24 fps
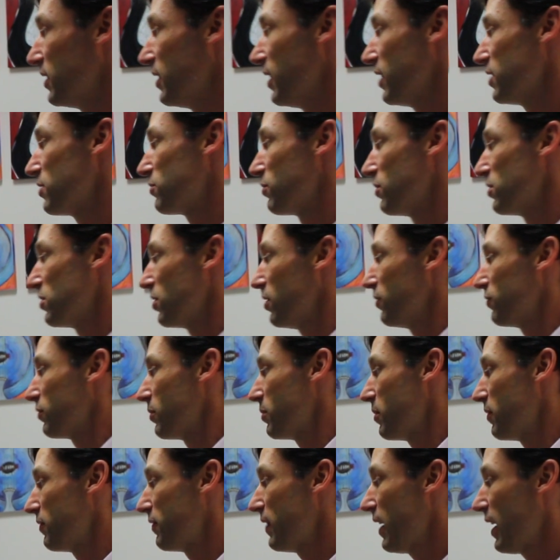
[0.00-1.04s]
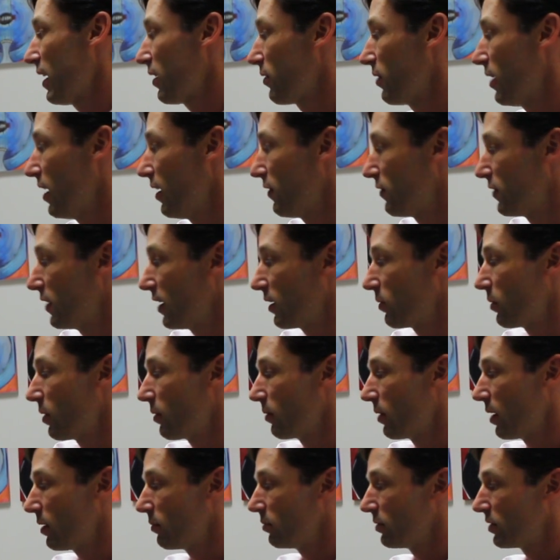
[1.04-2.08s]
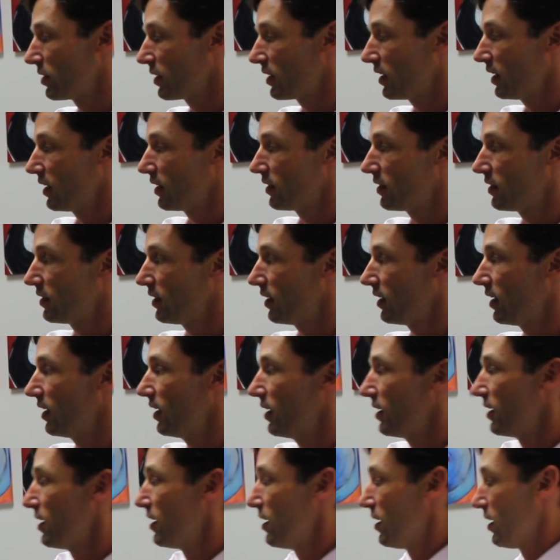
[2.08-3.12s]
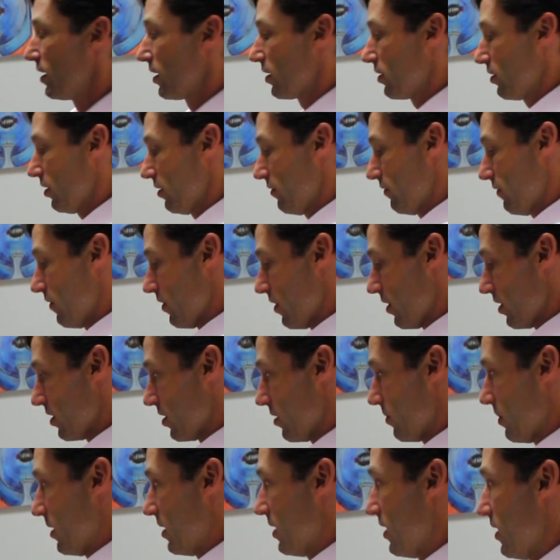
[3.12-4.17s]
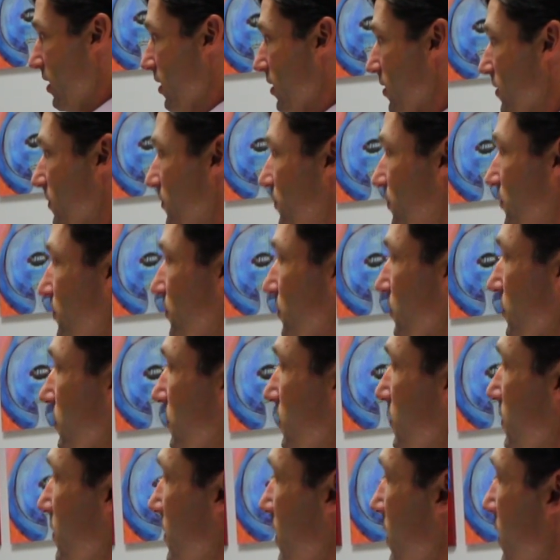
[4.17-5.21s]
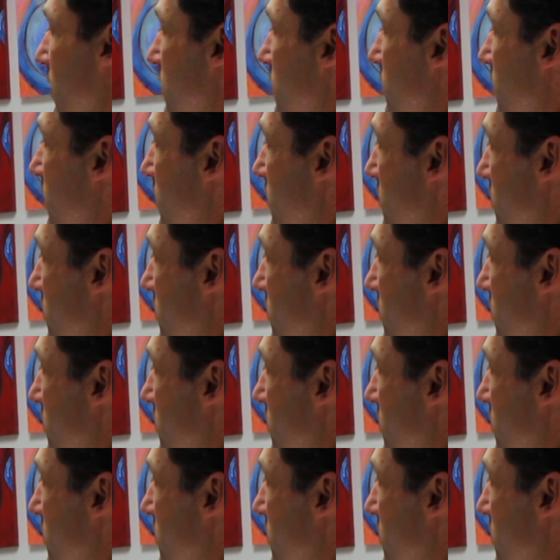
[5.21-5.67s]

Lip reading: nice result from the fat grafting. We were able to get good volume in here. You can